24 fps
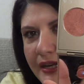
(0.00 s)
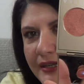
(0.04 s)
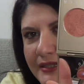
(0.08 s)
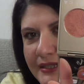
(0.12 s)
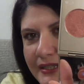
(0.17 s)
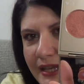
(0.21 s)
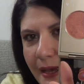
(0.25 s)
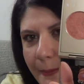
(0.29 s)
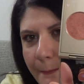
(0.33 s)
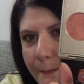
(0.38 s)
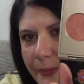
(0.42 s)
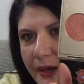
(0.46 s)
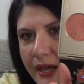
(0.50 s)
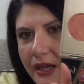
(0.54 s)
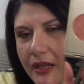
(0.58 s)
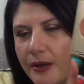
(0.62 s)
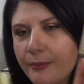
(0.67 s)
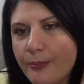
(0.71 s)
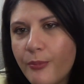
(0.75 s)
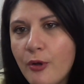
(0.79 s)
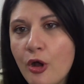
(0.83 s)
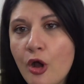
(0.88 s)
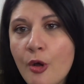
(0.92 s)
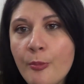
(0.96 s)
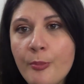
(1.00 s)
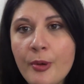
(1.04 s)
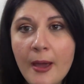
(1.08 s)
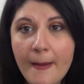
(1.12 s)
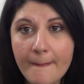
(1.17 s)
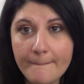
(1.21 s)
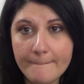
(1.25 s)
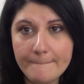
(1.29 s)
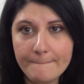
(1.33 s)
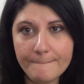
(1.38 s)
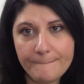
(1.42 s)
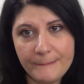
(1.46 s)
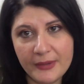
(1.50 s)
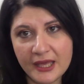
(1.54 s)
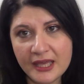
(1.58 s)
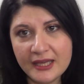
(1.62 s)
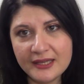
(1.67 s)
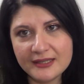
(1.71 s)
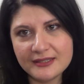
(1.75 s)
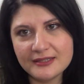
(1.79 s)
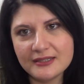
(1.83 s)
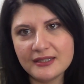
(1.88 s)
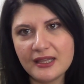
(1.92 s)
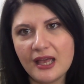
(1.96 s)
and Champagne Pop,
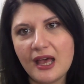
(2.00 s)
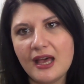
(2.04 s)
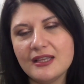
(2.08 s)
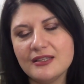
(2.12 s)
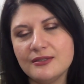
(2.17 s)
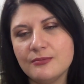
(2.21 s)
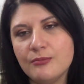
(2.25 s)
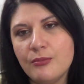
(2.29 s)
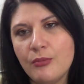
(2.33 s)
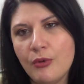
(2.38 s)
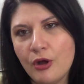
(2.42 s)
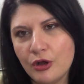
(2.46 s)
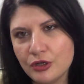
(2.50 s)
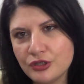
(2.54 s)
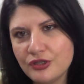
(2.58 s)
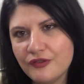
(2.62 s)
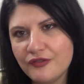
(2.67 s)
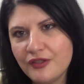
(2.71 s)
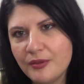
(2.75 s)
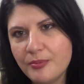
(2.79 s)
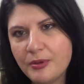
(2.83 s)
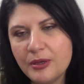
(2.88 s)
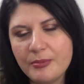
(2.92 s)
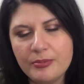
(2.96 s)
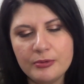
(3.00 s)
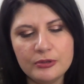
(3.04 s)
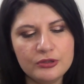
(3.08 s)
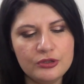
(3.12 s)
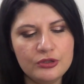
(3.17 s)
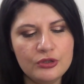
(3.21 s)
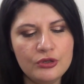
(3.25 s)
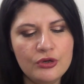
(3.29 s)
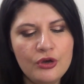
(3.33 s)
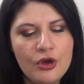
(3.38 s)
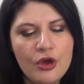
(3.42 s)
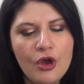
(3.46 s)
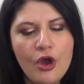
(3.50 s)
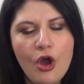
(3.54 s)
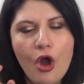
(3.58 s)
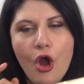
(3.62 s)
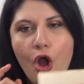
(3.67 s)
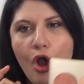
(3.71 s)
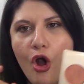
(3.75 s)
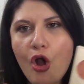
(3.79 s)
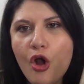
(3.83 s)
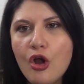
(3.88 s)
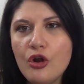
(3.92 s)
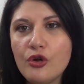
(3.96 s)
mixed, as most of the people do,
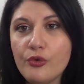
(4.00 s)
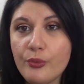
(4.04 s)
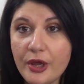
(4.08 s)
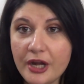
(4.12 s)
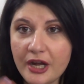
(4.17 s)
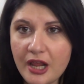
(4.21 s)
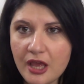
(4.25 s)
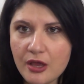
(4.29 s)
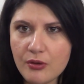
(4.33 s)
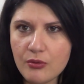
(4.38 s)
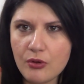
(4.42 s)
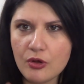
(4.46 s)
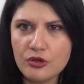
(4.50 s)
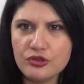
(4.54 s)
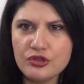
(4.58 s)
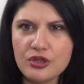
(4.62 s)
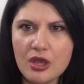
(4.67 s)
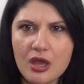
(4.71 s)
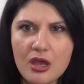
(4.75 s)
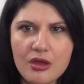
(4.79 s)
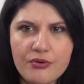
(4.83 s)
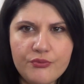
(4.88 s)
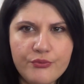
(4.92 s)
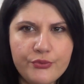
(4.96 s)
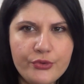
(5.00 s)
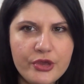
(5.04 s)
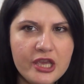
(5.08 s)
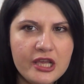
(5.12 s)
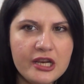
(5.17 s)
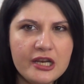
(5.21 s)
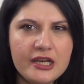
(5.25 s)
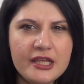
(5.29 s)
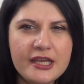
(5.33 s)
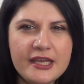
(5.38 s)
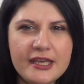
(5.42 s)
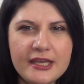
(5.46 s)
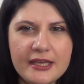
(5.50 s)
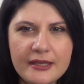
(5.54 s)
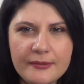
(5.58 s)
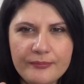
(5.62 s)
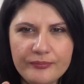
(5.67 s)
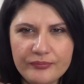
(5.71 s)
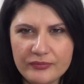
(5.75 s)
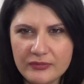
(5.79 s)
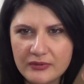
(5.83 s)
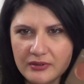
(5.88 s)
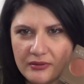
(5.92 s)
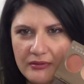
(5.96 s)
or when I want a
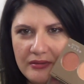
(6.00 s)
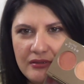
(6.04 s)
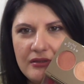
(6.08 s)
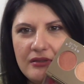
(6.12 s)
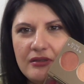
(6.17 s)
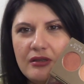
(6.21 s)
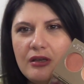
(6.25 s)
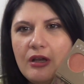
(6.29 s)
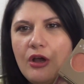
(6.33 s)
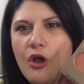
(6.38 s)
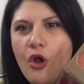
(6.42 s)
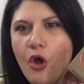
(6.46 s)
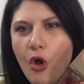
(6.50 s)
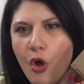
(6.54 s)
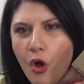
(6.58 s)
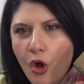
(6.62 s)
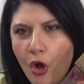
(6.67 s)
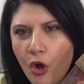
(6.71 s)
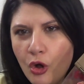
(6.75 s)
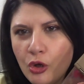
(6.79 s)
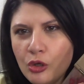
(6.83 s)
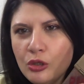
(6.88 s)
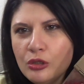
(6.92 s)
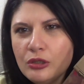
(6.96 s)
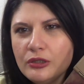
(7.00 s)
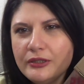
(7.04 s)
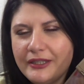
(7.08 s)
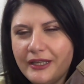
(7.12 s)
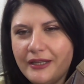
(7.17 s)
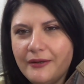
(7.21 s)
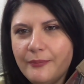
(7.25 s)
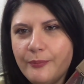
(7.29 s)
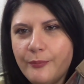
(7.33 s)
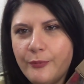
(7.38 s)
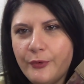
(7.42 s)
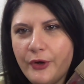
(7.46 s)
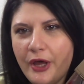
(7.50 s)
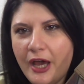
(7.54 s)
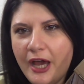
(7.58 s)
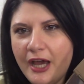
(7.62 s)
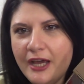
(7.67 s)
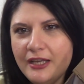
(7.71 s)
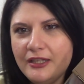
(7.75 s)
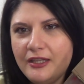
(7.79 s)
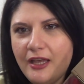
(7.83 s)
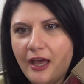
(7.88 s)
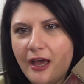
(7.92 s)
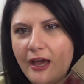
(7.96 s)
really cold and
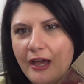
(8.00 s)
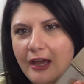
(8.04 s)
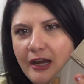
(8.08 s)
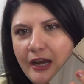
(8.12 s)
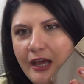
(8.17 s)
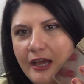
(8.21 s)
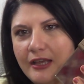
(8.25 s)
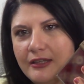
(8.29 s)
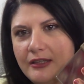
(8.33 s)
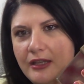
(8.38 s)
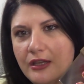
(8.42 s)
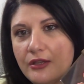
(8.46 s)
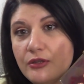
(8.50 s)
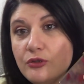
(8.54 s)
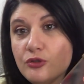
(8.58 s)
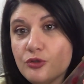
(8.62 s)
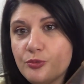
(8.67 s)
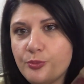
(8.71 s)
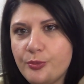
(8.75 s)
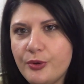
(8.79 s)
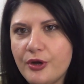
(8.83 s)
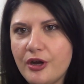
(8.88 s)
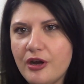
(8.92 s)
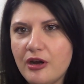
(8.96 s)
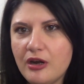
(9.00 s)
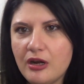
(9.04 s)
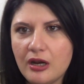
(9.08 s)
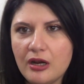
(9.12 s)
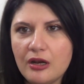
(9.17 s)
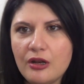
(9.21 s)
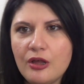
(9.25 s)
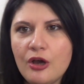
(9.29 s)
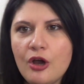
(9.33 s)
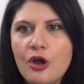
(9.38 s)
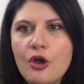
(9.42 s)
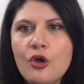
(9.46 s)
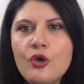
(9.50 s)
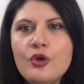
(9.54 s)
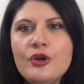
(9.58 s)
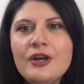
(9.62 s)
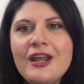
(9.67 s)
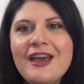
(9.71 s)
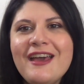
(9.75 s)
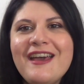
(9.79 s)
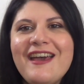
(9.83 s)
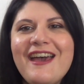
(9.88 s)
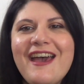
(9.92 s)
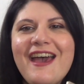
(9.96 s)
bright highlight, I use Pearl
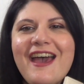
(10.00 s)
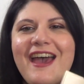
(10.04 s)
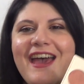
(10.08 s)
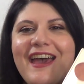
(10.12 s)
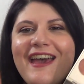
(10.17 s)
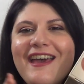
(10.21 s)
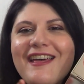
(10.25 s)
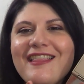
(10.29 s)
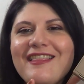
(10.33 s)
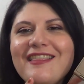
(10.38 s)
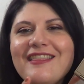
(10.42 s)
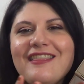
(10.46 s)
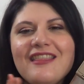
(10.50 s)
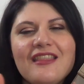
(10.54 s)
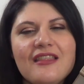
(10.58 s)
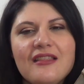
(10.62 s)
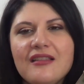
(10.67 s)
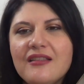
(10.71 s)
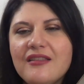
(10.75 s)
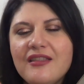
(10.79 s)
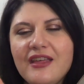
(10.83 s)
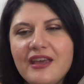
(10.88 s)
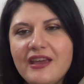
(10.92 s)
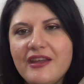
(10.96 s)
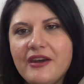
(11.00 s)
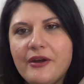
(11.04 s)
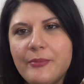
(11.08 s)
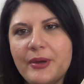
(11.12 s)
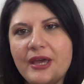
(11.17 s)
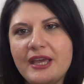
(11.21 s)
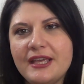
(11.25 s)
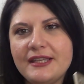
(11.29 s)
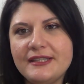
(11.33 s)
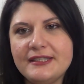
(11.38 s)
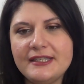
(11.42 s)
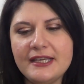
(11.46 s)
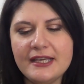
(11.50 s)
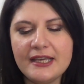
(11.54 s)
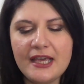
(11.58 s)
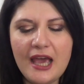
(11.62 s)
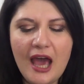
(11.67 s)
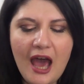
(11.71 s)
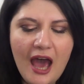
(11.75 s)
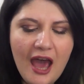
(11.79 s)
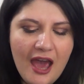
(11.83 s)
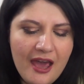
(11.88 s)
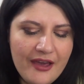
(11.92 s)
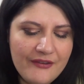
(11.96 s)
alone. And they are
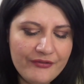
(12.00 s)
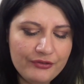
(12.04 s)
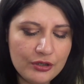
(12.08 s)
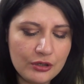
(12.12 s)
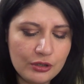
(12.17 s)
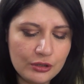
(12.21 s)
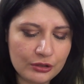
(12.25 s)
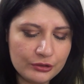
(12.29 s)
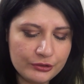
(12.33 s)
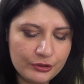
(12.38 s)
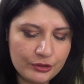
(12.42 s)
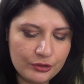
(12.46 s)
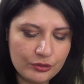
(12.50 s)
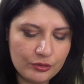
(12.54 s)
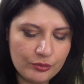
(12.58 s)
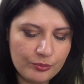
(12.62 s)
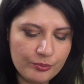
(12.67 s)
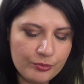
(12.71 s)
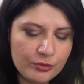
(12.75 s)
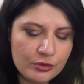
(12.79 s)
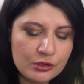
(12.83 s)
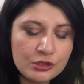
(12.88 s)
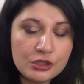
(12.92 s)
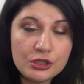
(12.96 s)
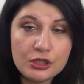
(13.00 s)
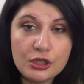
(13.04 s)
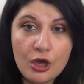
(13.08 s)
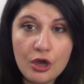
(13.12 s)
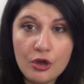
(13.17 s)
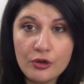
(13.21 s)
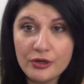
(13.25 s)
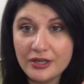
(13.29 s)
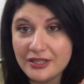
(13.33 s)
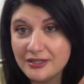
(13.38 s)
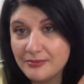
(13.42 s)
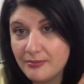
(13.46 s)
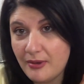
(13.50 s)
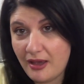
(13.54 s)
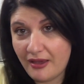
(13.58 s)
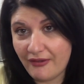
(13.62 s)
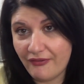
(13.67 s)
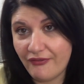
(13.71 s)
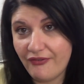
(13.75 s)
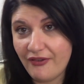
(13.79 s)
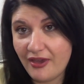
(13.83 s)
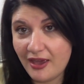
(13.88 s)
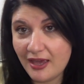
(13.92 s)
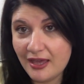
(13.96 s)
amazing. I have told you, Moonstone is my
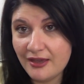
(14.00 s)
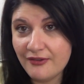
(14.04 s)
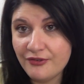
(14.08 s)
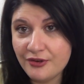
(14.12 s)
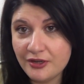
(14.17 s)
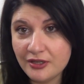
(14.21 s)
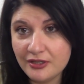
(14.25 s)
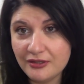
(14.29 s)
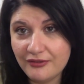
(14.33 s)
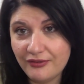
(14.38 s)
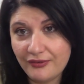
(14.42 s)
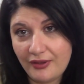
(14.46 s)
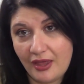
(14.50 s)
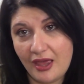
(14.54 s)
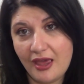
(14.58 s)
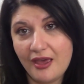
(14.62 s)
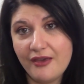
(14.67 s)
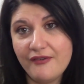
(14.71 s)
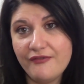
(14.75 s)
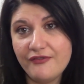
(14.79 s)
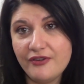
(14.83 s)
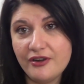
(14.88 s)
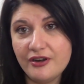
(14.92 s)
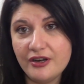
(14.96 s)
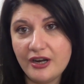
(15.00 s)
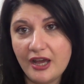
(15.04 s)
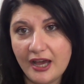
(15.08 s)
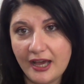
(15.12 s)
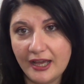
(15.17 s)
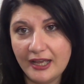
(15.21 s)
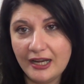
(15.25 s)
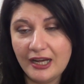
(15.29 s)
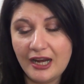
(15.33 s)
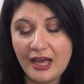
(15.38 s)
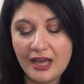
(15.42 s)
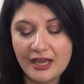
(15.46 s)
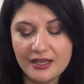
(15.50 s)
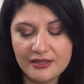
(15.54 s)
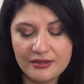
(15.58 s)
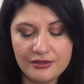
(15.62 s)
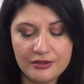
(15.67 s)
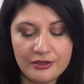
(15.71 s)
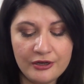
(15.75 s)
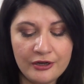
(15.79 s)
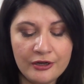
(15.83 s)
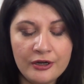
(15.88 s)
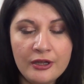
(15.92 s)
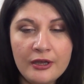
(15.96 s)
favorite ever
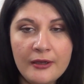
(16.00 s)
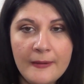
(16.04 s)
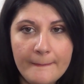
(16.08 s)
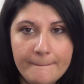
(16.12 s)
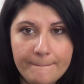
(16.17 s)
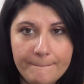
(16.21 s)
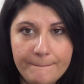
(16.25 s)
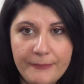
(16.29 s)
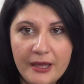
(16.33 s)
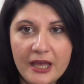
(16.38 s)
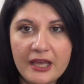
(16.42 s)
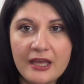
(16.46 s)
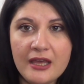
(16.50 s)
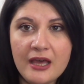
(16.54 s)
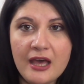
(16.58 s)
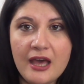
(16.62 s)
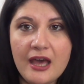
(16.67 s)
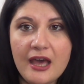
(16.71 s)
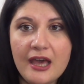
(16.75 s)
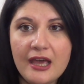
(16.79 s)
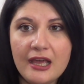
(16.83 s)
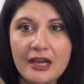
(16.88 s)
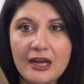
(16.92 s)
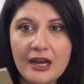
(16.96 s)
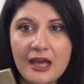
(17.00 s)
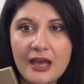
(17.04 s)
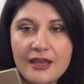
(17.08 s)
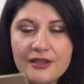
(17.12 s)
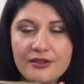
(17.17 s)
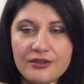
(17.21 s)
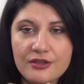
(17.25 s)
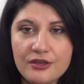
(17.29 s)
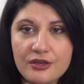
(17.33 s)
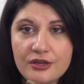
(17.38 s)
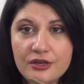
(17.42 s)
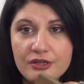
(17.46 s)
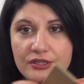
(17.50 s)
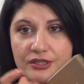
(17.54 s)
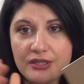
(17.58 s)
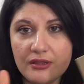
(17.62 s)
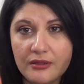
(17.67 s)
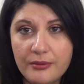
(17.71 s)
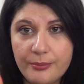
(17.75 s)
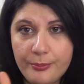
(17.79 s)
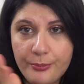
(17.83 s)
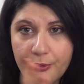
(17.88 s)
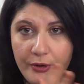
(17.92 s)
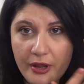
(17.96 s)
highlighter. Becca highlighters
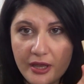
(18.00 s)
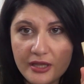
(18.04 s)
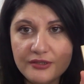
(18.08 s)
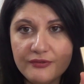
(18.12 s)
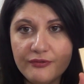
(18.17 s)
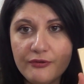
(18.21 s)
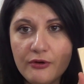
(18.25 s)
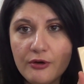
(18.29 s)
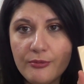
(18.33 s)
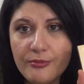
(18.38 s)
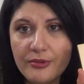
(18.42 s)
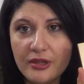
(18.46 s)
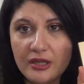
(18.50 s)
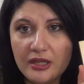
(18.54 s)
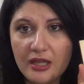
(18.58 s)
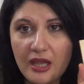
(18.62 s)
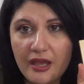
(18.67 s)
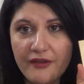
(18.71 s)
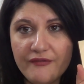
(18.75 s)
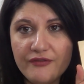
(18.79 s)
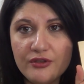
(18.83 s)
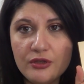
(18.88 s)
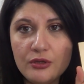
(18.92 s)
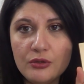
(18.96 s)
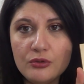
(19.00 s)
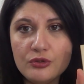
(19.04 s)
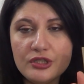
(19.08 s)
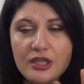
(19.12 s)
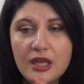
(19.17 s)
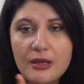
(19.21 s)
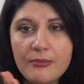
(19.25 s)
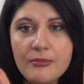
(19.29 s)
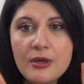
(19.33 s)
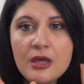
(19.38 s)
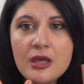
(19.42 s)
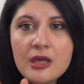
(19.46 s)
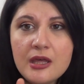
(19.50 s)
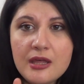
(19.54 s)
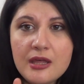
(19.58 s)
in the press form that I have used them,